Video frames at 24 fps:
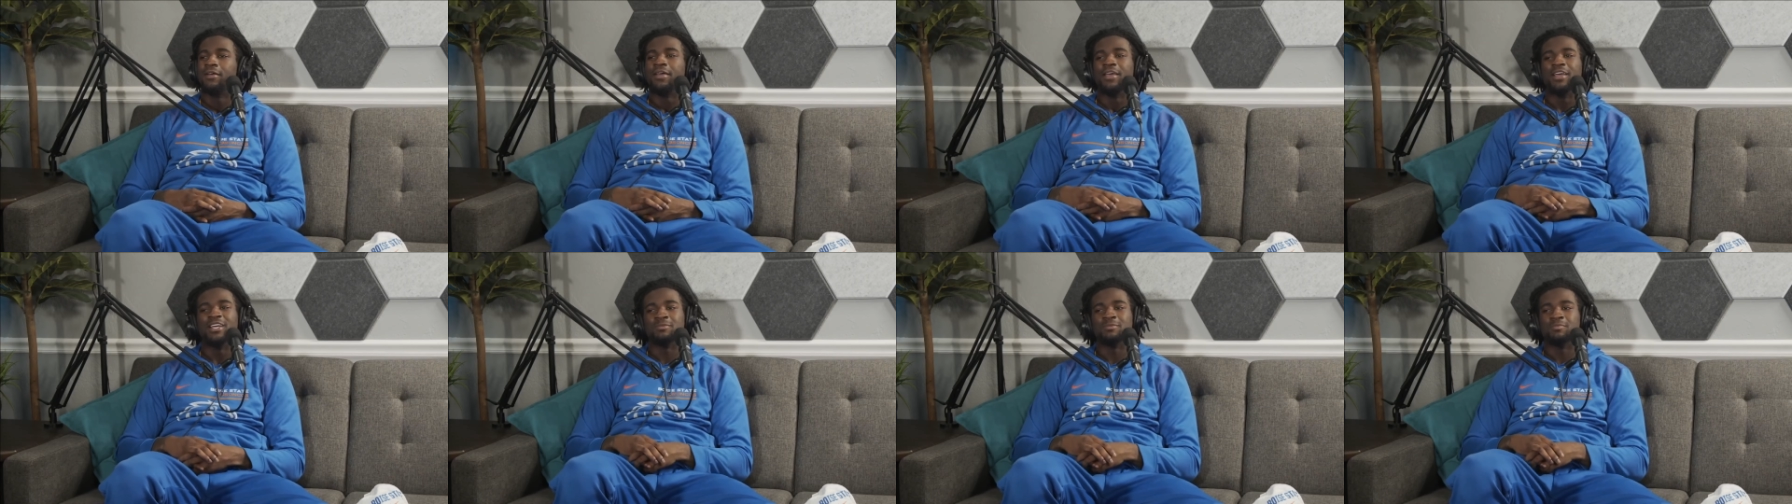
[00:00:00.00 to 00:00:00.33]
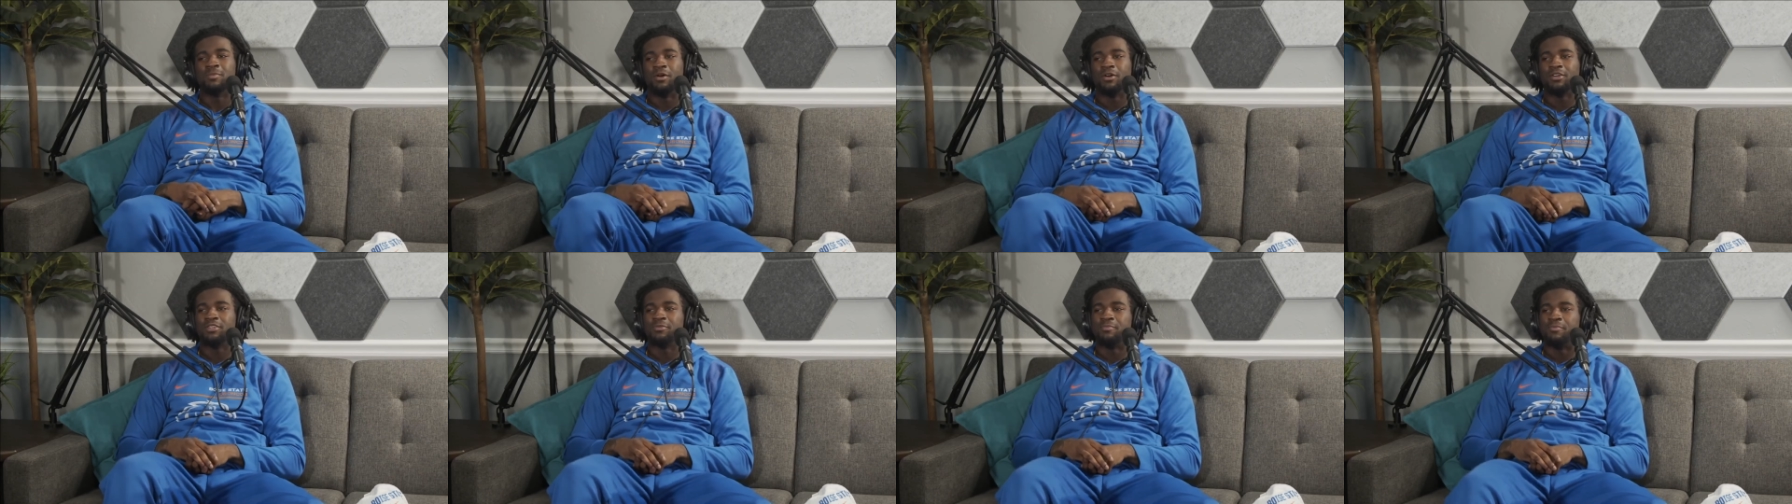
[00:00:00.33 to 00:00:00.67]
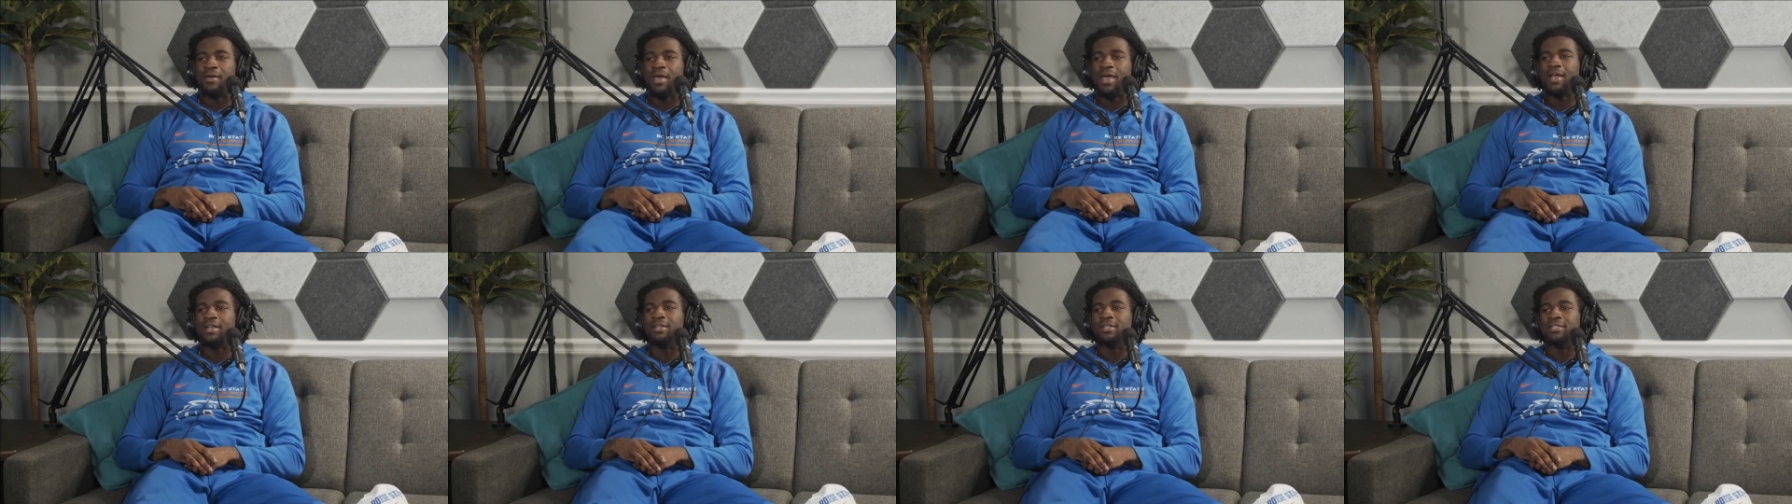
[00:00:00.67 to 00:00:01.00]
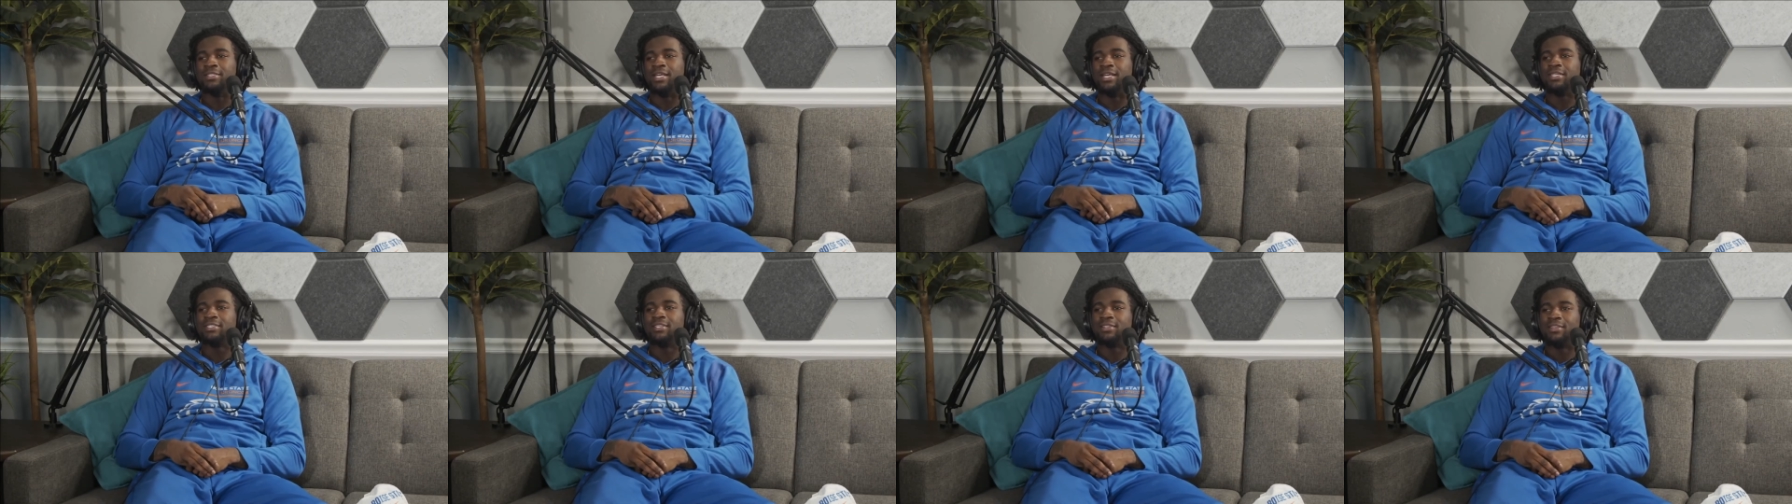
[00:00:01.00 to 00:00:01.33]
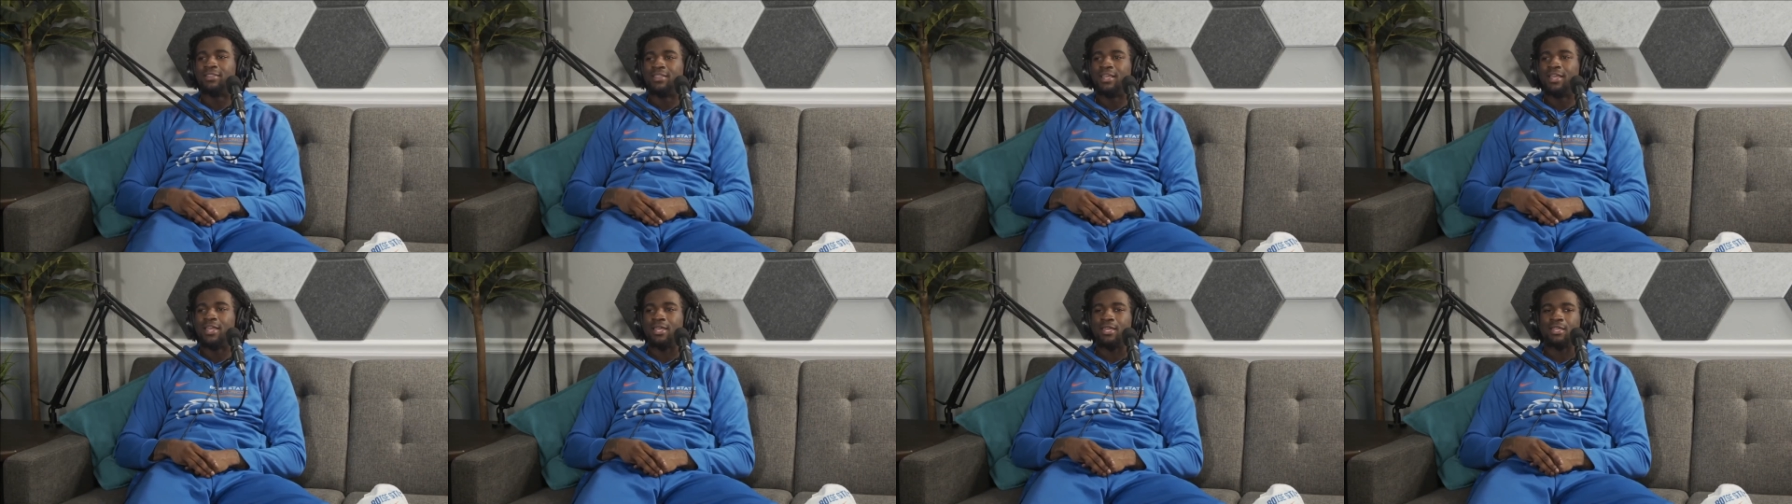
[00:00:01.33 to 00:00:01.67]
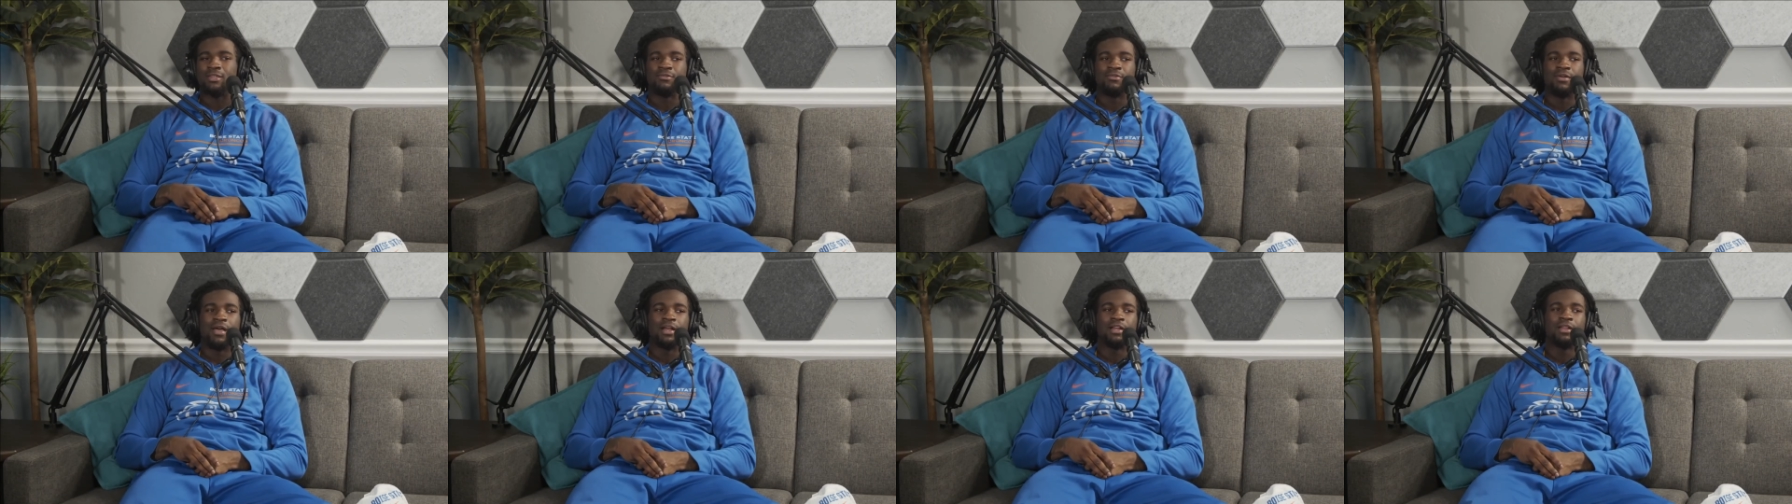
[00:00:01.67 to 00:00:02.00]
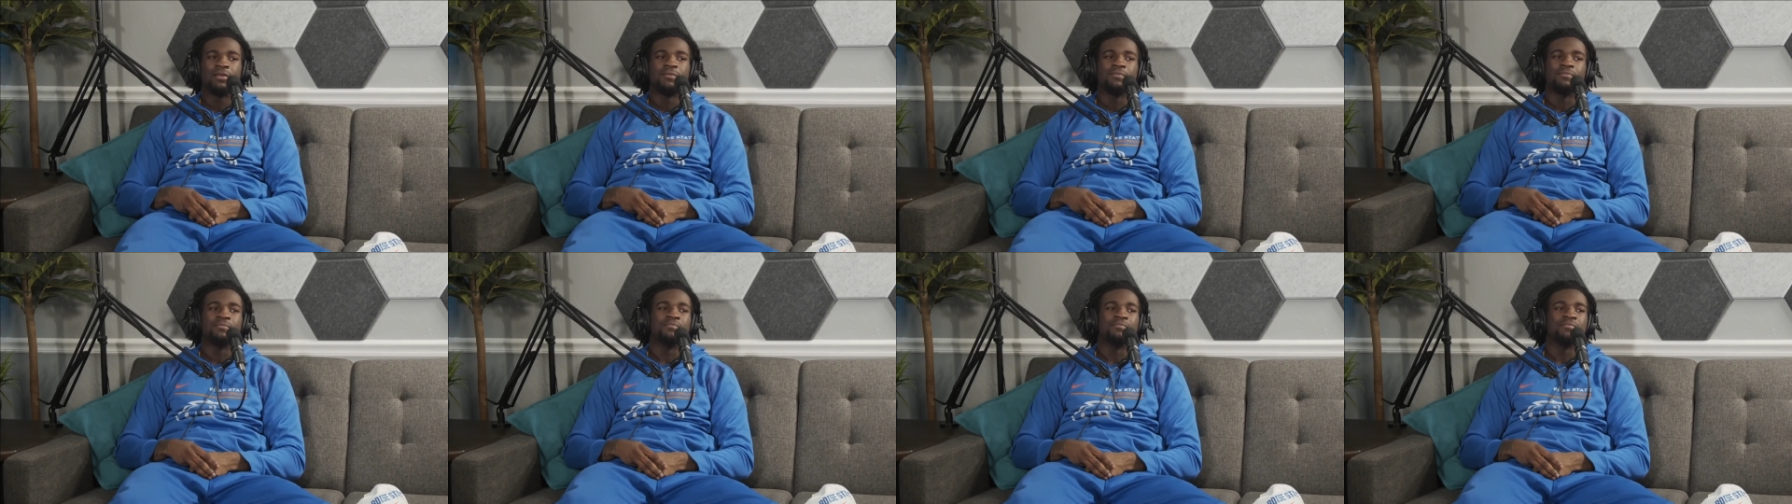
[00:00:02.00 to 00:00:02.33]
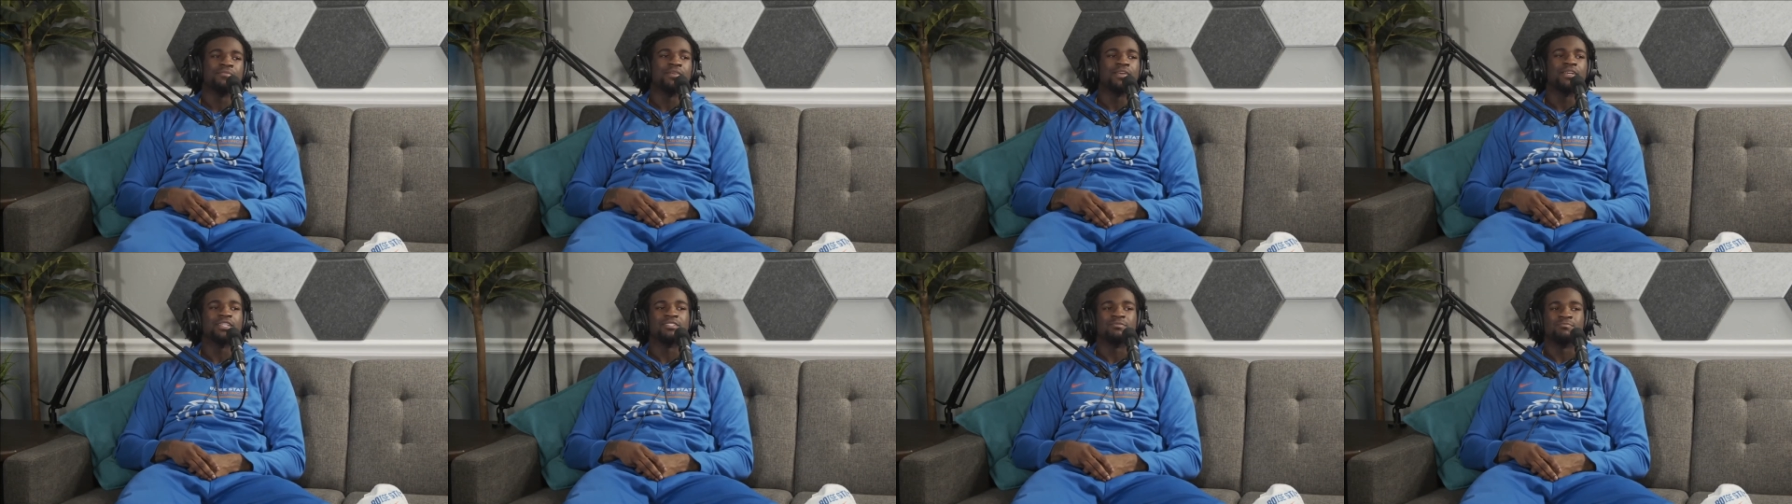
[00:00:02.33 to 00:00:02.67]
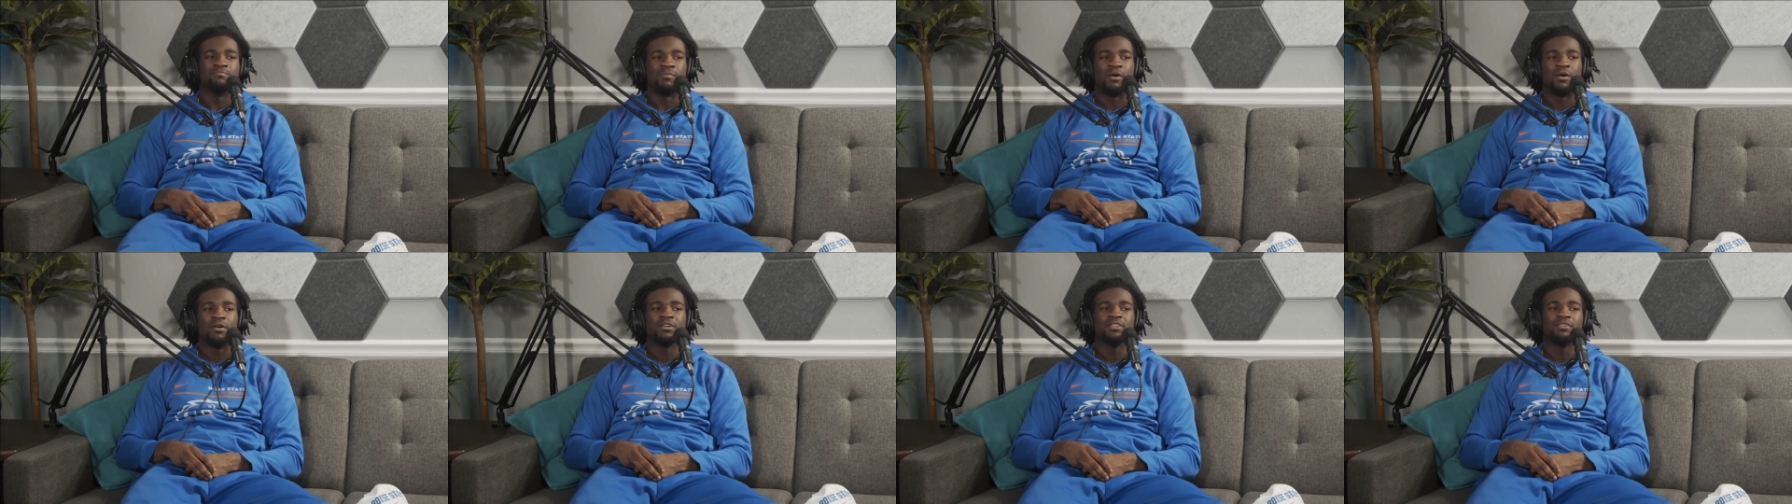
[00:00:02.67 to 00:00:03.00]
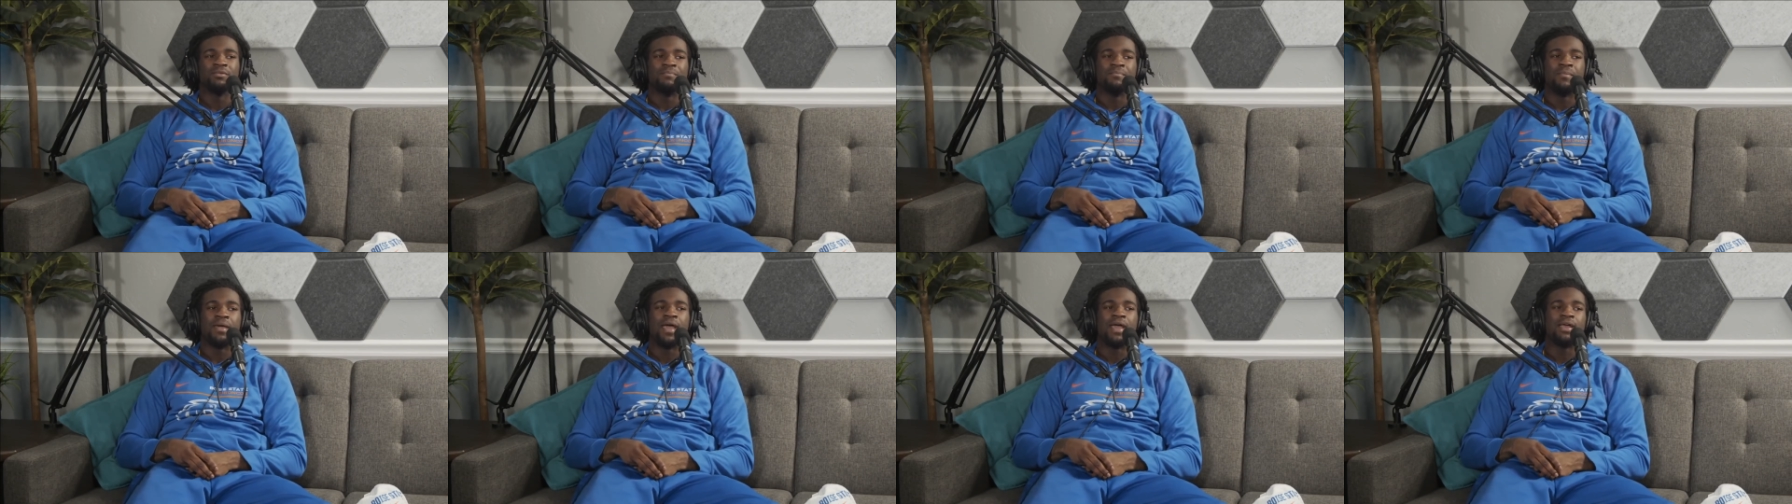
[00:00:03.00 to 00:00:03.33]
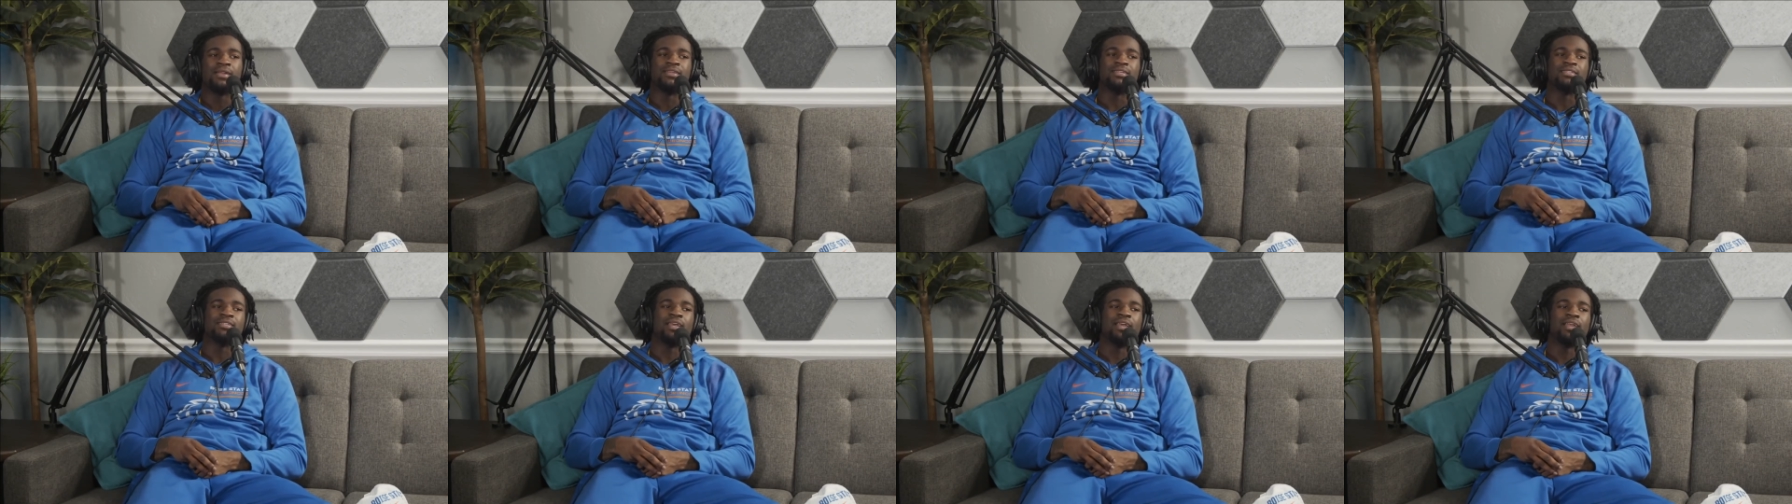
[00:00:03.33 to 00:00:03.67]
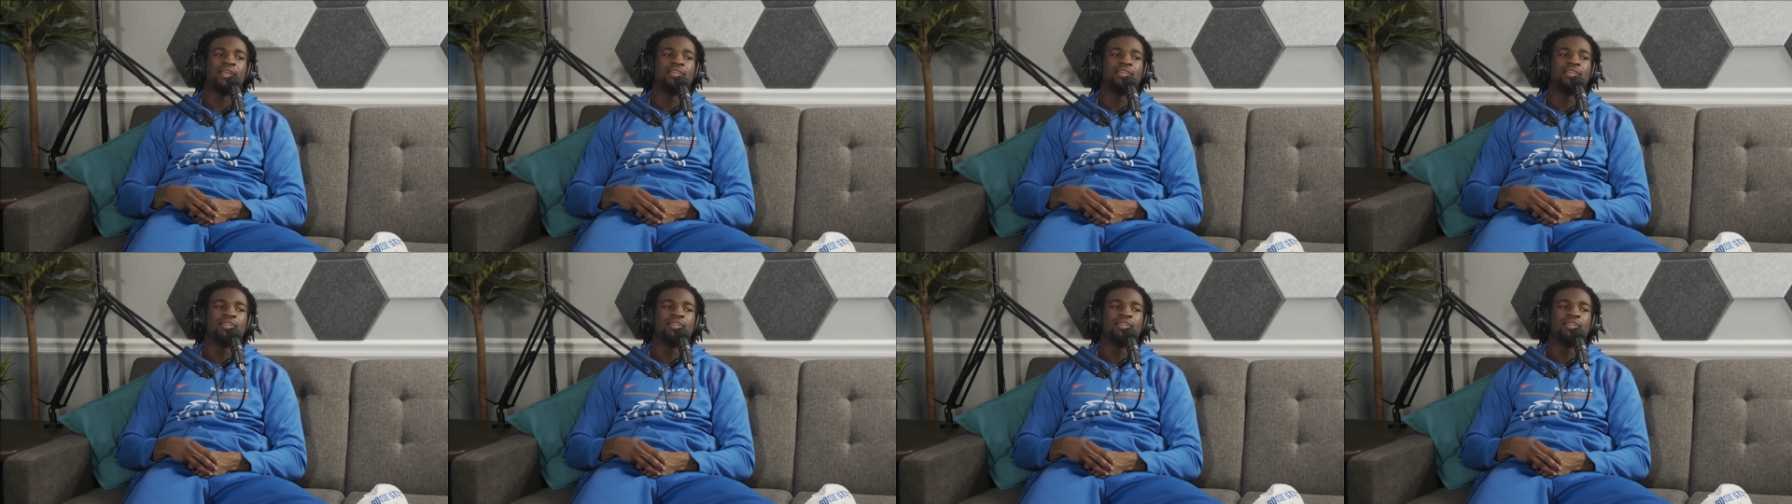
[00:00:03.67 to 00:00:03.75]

It's March Madness. That's the thing. You got to it's March Madness.